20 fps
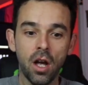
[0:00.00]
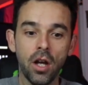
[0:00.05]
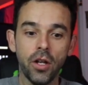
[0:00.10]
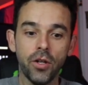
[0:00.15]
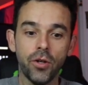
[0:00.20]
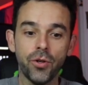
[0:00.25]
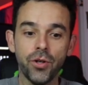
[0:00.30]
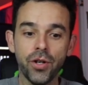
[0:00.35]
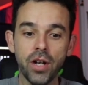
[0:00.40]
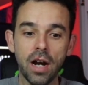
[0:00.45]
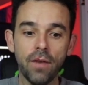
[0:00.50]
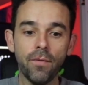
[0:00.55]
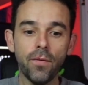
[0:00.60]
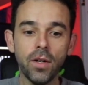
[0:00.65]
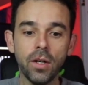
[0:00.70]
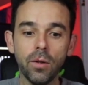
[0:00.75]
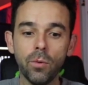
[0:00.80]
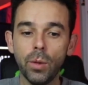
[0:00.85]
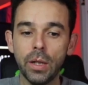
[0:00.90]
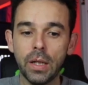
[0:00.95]
You're
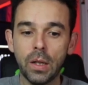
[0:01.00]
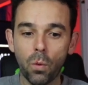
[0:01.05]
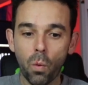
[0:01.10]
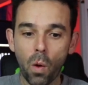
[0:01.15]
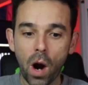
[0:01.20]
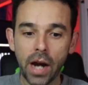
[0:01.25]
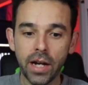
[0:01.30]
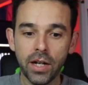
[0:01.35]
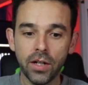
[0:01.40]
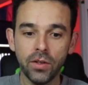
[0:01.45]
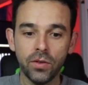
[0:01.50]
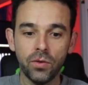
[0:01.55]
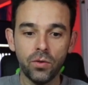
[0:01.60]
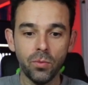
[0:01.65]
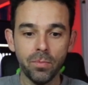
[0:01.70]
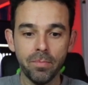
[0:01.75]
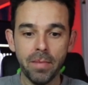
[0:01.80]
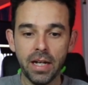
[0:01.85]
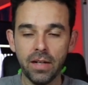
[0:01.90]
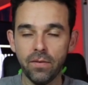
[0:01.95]
never required to
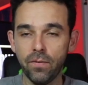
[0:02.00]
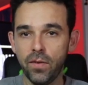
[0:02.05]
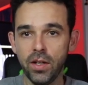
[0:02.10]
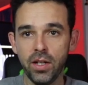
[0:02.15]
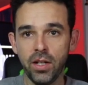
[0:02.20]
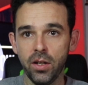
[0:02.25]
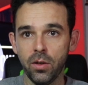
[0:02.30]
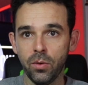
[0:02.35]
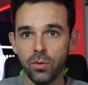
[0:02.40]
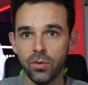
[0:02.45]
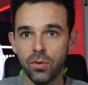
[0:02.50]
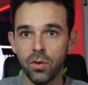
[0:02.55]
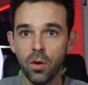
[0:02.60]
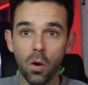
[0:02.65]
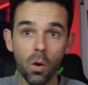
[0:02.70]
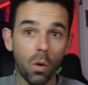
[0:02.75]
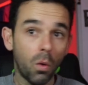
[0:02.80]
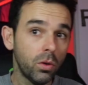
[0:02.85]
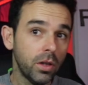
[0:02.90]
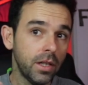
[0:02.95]
make videos,
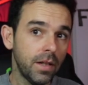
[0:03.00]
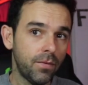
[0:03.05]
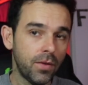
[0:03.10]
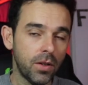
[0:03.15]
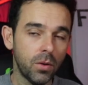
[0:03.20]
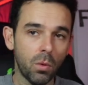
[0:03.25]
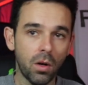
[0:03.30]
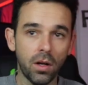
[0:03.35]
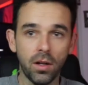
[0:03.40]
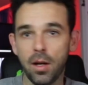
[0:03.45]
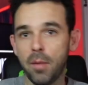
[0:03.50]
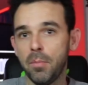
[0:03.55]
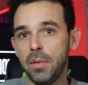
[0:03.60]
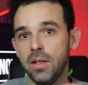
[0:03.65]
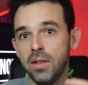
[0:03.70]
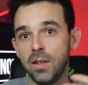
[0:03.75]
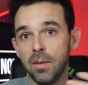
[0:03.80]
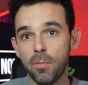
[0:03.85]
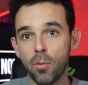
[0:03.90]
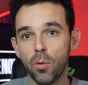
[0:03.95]
only if you want. I
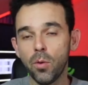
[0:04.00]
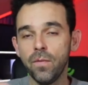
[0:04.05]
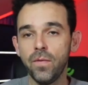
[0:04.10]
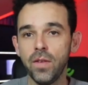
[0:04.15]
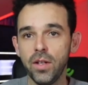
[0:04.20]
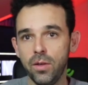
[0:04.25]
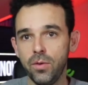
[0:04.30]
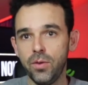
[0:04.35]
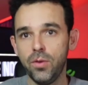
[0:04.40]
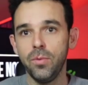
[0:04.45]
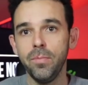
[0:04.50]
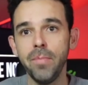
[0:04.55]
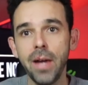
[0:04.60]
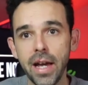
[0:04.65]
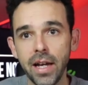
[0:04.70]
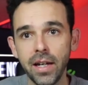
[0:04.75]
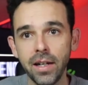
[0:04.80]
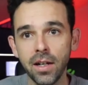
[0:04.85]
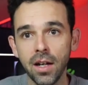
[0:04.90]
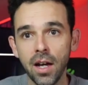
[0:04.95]
mean, the more videos you
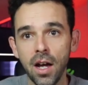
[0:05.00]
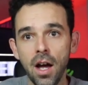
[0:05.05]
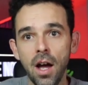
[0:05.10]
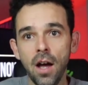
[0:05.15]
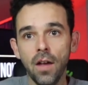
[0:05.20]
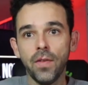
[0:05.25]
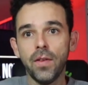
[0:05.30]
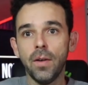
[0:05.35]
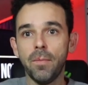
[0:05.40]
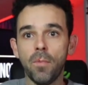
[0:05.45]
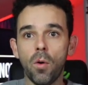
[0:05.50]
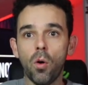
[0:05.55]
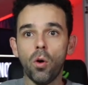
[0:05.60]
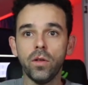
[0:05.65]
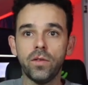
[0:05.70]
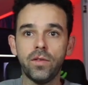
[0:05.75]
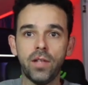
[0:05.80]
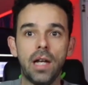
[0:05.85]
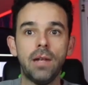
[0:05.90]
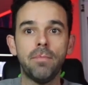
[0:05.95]
make, the more
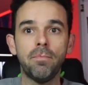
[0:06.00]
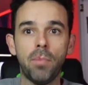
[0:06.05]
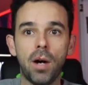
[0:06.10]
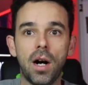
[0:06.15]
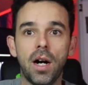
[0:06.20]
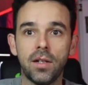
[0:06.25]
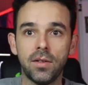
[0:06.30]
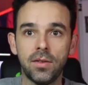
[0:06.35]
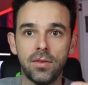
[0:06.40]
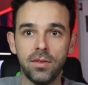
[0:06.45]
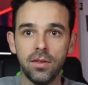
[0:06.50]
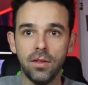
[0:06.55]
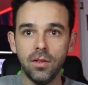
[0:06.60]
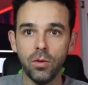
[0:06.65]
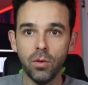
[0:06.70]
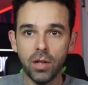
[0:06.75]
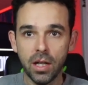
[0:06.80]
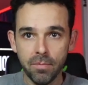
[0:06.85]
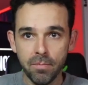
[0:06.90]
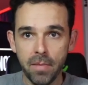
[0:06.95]
$10
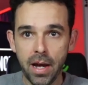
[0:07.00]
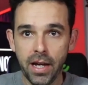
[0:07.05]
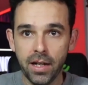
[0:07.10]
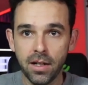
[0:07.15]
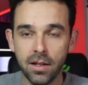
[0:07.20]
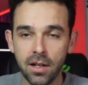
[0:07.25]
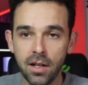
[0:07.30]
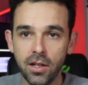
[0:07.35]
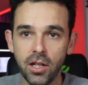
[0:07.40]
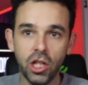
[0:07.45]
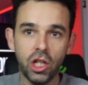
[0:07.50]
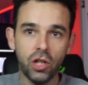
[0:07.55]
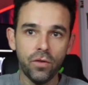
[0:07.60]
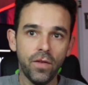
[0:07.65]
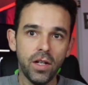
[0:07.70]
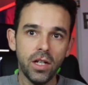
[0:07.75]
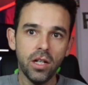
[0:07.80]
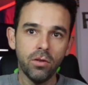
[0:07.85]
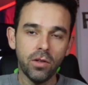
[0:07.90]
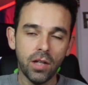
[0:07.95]
you can make. Each
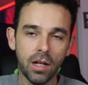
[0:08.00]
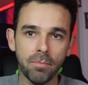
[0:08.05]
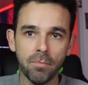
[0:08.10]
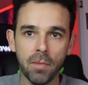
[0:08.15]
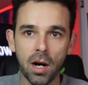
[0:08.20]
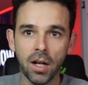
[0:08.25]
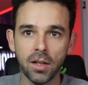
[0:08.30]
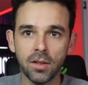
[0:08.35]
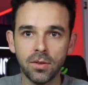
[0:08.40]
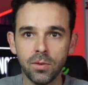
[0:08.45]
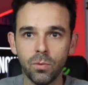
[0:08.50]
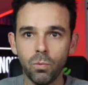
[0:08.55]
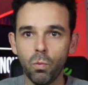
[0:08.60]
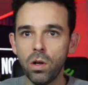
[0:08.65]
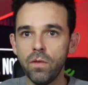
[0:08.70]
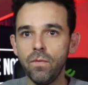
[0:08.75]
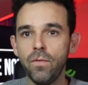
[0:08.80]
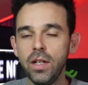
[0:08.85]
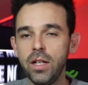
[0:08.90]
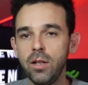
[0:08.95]
video $10.
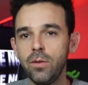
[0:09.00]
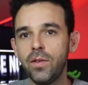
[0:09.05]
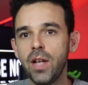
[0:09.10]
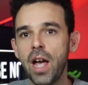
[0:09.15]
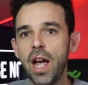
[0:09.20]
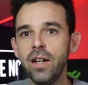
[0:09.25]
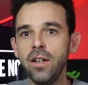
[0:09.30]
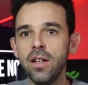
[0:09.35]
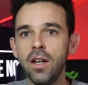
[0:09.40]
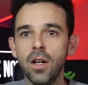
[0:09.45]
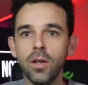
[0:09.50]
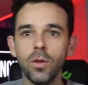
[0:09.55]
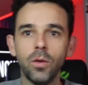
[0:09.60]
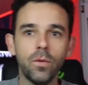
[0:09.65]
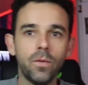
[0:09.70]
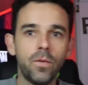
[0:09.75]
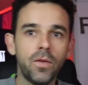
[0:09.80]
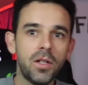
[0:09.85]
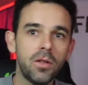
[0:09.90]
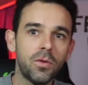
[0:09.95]
One video 10, two
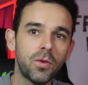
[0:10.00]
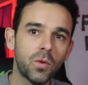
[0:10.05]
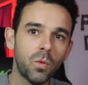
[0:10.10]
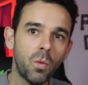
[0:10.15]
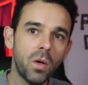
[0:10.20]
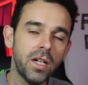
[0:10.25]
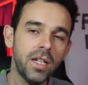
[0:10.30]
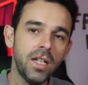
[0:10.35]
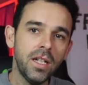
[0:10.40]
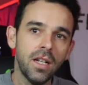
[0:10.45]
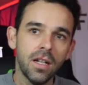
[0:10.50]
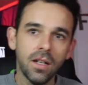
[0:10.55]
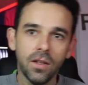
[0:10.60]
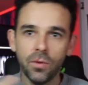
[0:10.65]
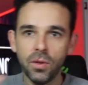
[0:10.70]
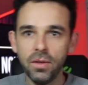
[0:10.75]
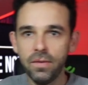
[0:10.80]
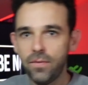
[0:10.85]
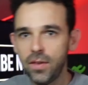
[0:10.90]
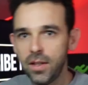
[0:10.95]
videos 20,
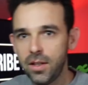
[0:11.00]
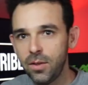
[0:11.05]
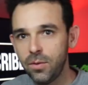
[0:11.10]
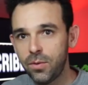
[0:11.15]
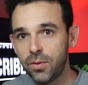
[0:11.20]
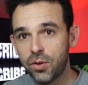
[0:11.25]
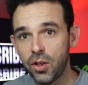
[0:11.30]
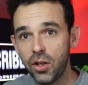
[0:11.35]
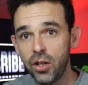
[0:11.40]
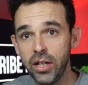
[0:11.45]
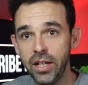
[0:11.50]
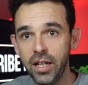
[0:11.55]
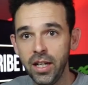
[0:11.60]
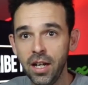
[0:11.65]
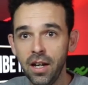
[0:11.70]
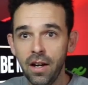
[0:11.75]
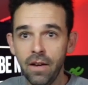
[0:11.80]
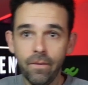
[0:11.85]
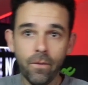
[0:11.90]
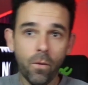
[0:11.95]
three videos 30,
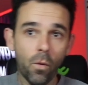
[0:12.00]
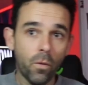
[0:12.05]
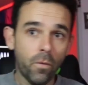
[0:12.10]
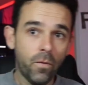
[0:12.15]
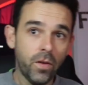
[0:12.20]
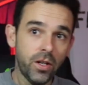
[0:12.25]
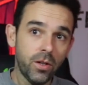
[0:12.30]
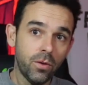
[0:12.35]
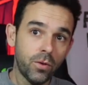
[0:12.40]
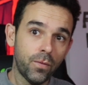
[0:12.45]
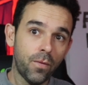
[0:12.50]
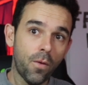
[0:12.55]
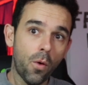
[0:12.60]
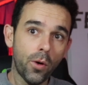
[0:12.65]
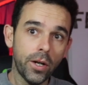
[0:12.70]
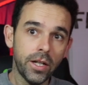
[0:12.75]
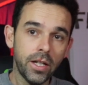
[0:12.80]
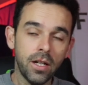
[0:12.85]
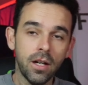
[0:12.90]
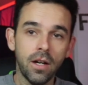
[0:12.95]
four videos
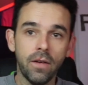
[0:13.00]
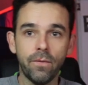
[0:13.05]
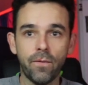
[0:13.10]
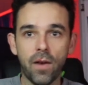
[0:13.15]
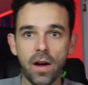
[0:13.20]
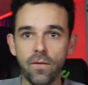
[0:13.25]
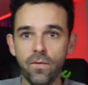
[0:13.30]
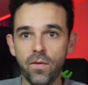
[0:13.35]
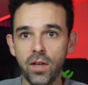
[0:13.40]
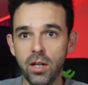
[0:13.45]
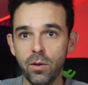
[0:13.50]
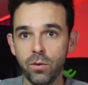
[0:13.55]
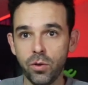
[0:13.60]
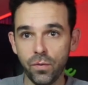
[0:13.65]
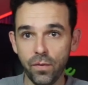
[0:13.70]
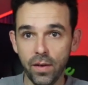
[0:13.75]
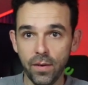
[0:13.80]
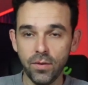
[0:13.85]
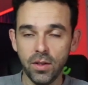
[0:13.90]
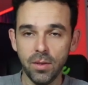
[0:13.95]
40, five videos
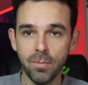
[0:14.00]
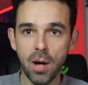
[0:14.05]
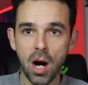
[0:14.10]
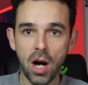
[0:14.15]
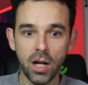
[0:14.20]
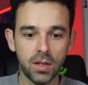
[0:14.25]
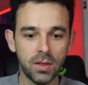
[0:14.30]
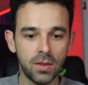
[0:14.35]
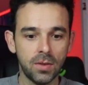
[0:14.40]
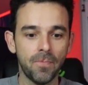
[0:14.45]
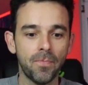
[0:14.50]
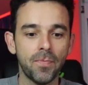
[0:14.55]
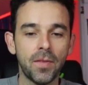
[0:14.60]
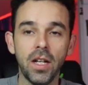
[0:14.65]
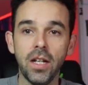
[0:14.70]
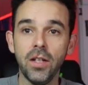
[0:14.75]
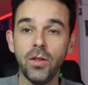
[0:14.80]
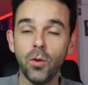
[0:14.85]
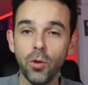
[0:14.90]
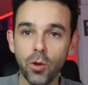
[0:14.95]
$50
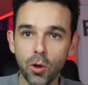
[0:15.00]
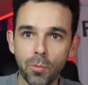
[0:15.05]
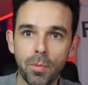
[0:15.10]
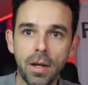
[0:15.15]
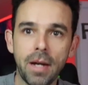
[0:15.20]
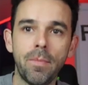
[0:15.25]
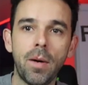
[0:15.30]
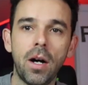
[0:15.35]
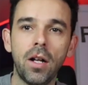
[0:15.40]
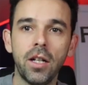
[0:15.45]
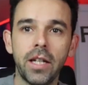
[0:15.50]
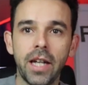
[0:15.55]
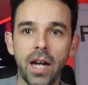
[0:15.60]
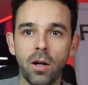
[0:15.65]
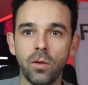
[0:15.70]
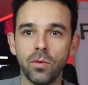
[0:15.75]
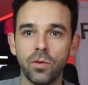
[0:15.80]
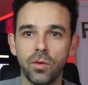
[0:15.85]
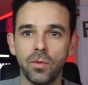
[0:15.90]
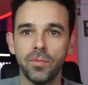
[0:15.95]
into your PayPal
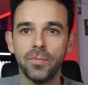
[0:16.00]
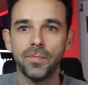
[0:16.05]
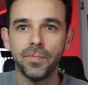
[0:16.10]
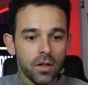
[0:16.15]
account.